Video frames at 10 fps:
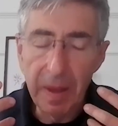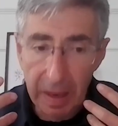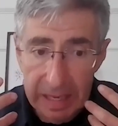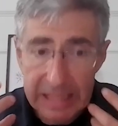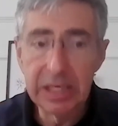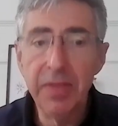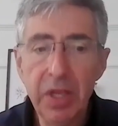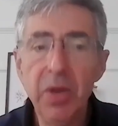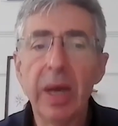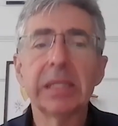at least in the
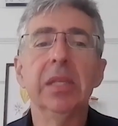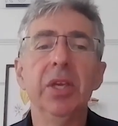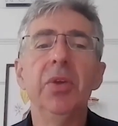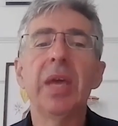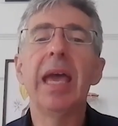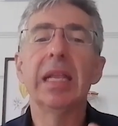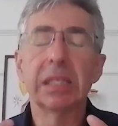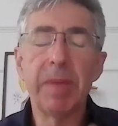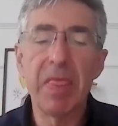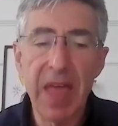US and the UK,
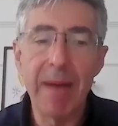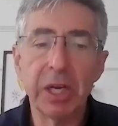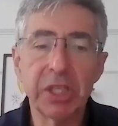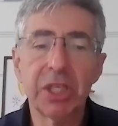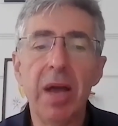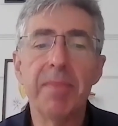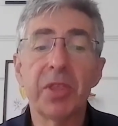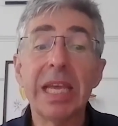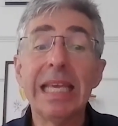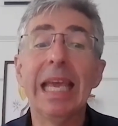spend that much time
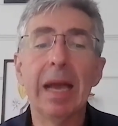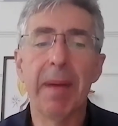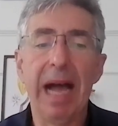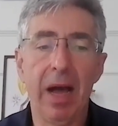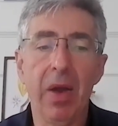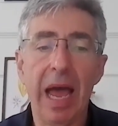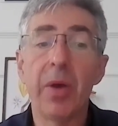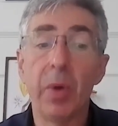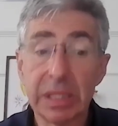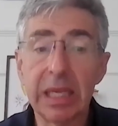thinking about how
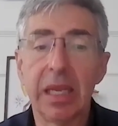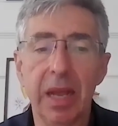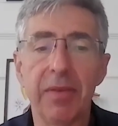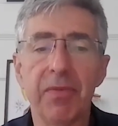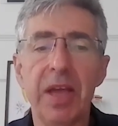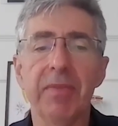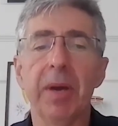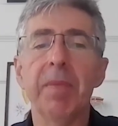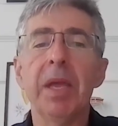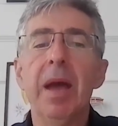to articulate flavor.
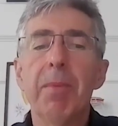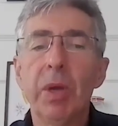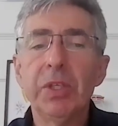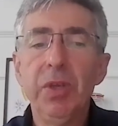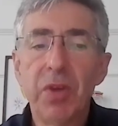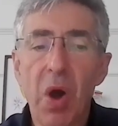But once you've